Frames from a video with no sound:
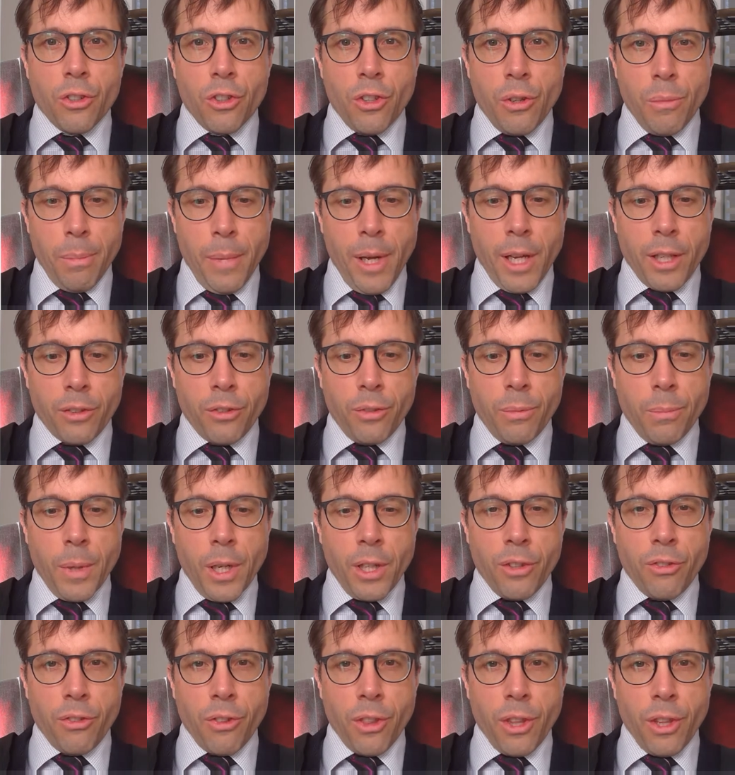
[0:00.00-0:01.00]
to
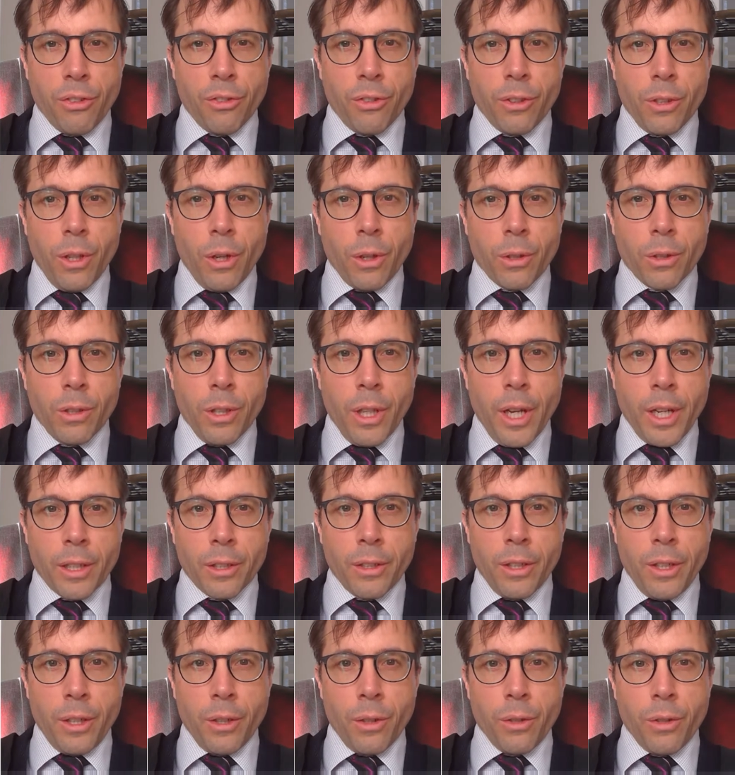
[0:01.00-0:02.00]
maximize this log
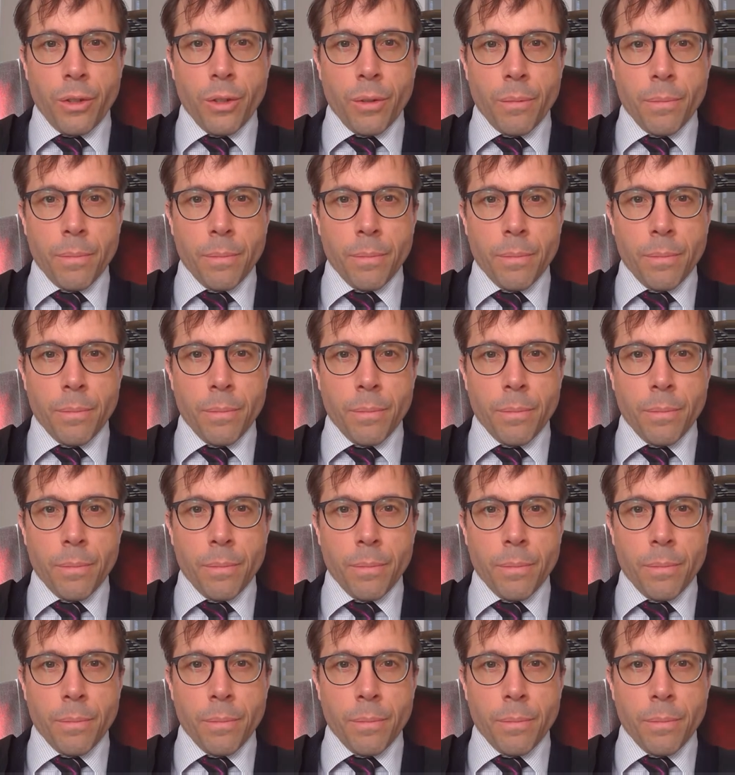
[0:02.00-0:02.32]
likelihood.